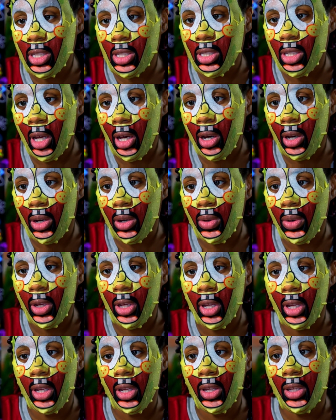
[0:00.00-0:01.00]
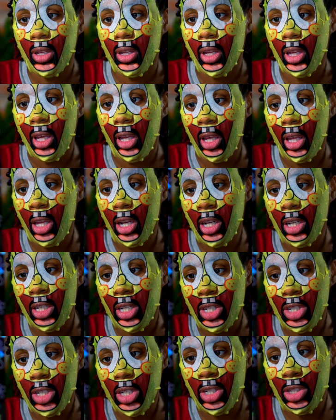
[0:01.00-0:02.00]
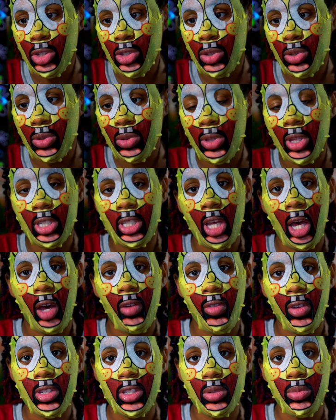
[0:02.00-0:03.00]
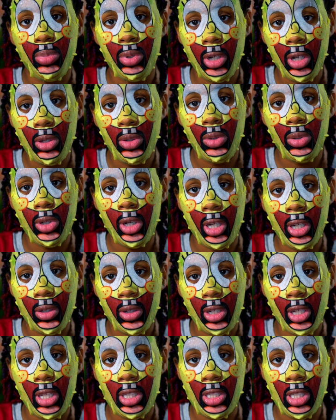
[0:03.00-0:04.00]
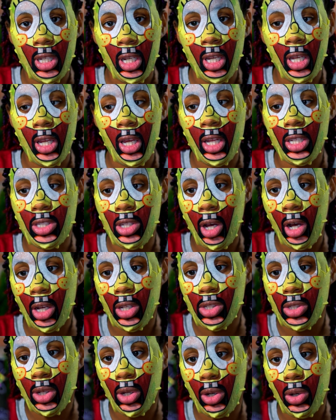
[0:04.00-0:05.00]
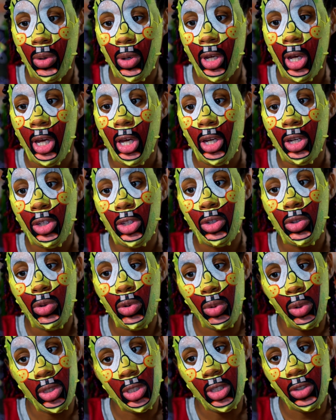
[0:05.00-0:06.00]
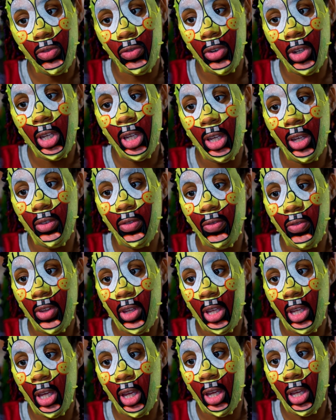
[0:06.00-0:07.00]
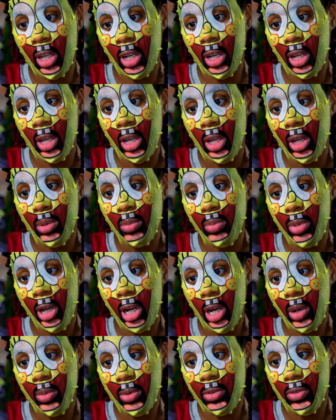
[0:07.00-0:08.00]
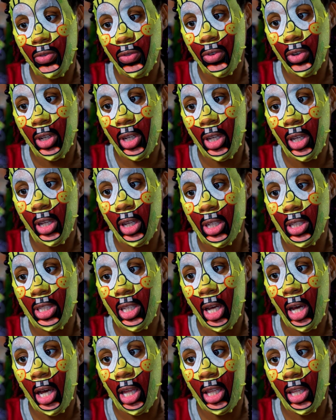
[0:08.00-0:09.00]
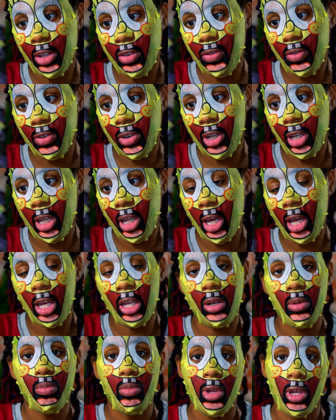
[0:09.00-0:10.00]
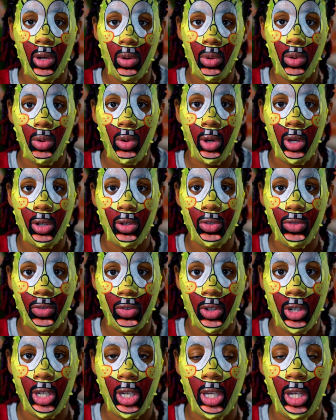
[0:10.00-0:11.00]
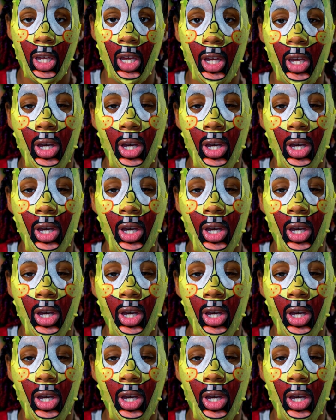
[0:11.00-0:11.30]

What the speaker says: So, in addition to this having some pretty cool ingredients in it, it's also cruelty-free, vegan, paraben-free, talc-free, and mineral oil-free.